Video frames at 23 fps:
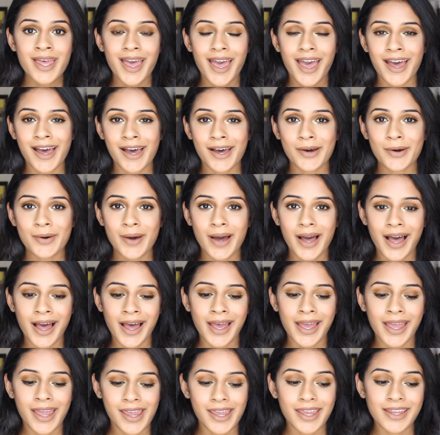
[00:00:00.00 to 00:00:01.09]
how
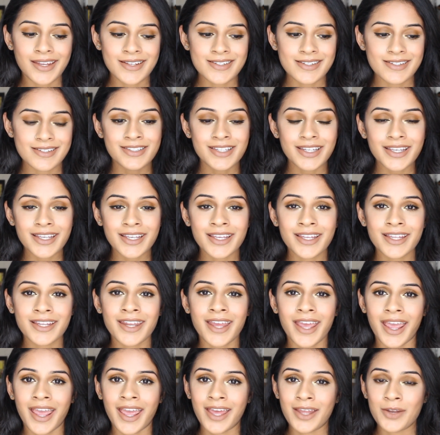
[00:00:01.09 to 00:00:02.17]
I did
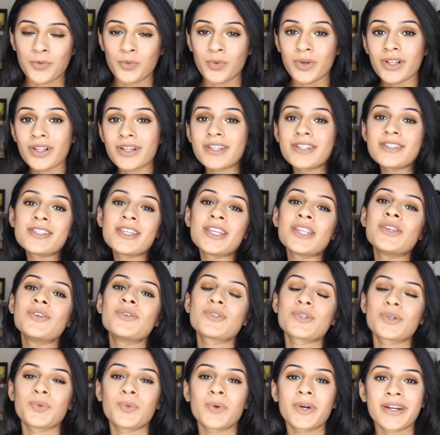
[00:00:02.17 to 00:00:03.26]
and will
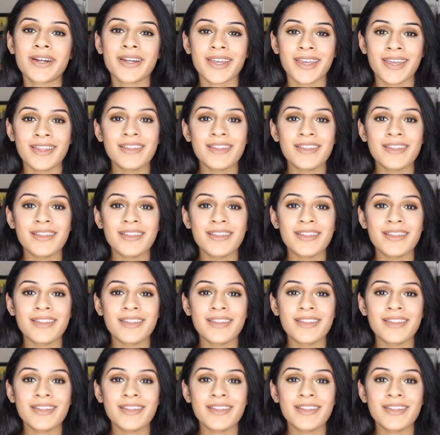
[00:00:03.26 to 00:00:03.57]
continue to work